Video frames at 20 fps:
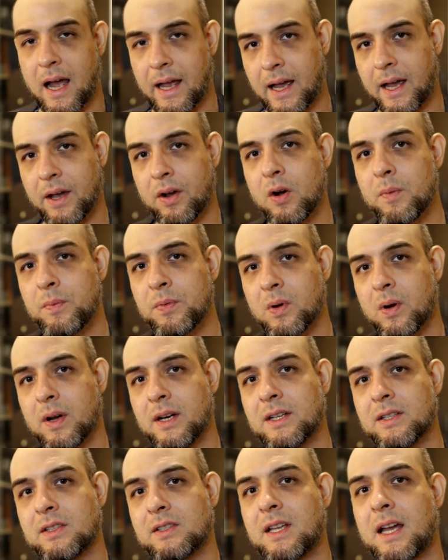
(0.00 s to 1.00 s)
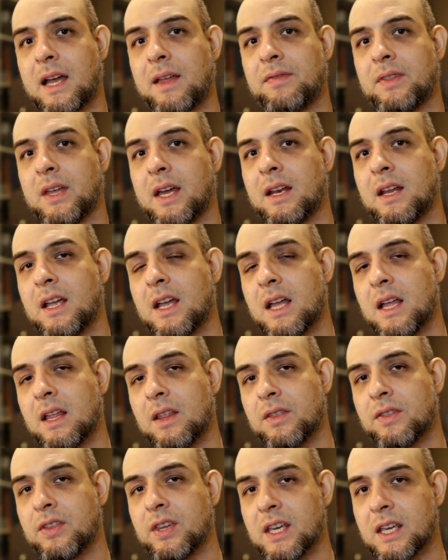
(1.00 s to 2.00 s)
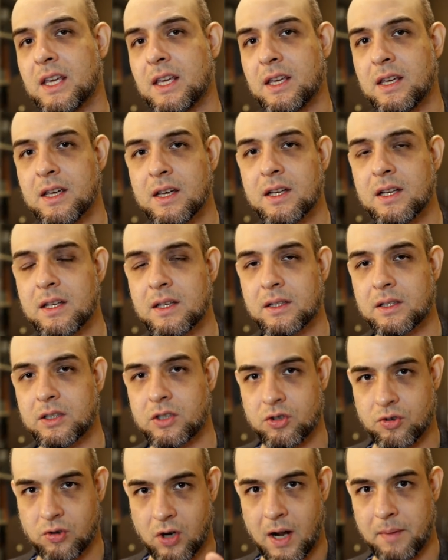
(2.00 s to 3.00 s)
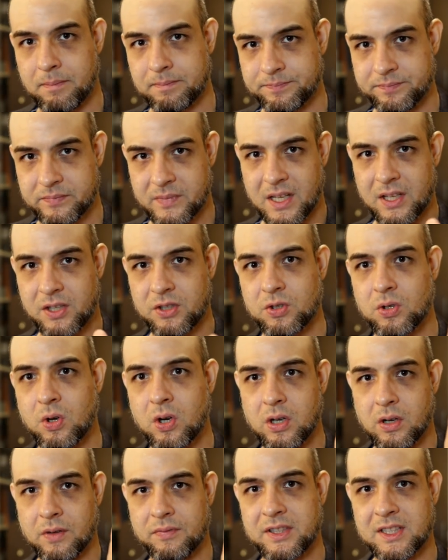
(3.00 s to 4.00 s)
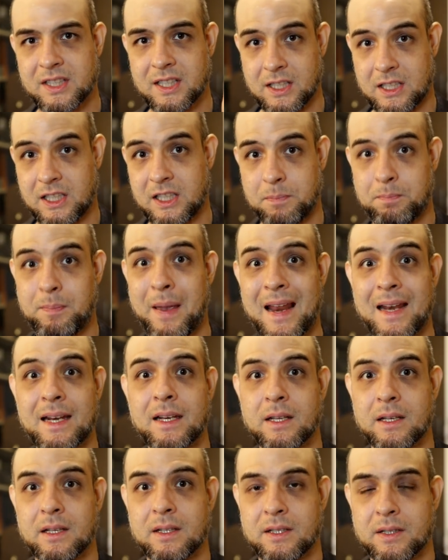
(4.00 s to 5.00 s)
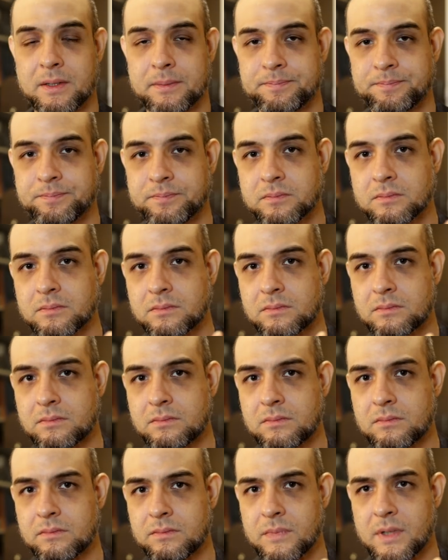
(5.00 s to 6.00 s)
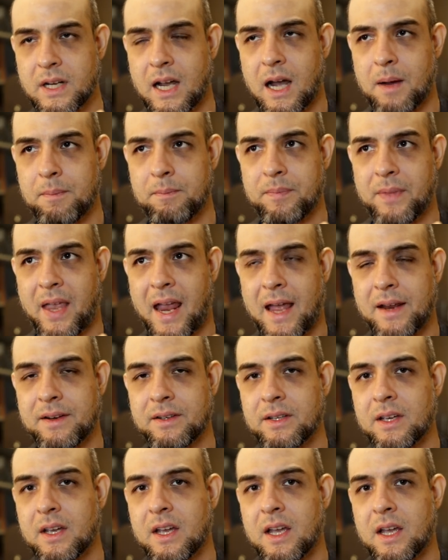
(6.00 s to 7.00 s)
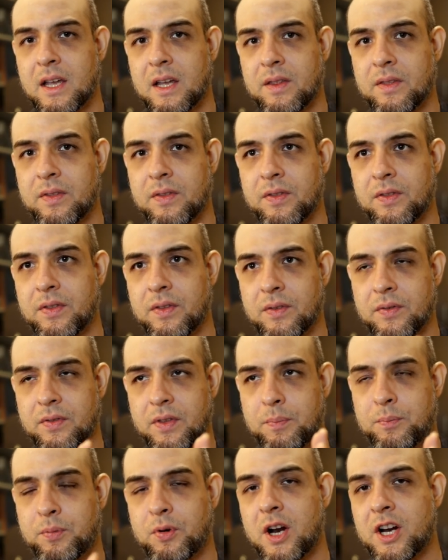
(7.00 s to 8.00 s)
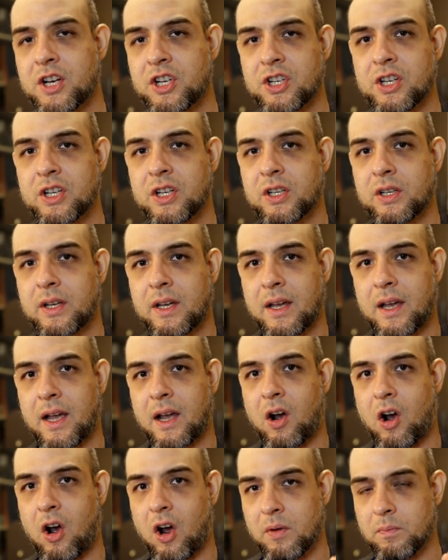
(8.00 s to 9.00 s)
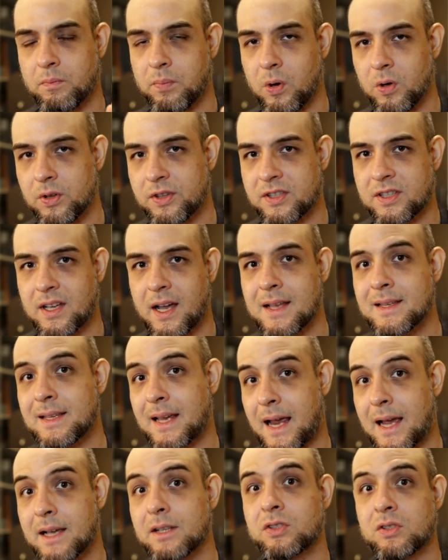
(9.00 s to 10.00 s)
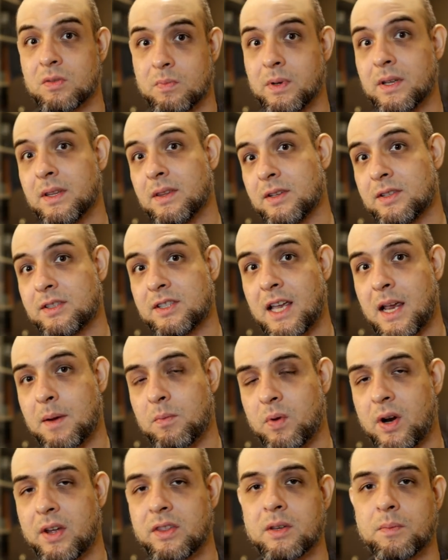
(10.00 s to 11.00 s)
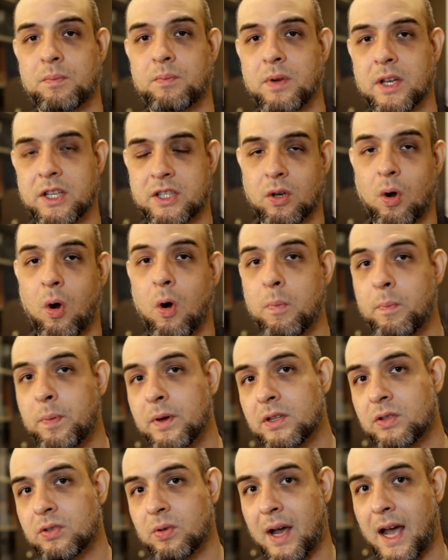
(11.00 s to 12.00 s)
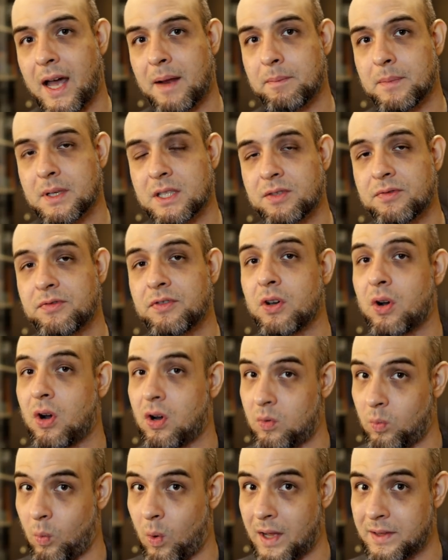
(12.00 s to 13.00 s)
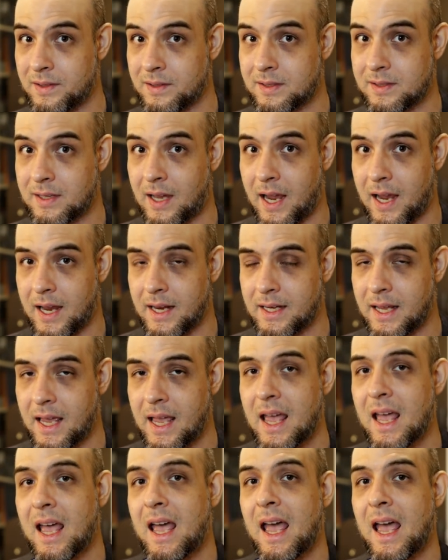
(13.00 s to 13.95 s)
I hope you understand that the eardrum is sort of suspended, and the pressure on both sides has to be the same, right? It's open to atmosphere on one side,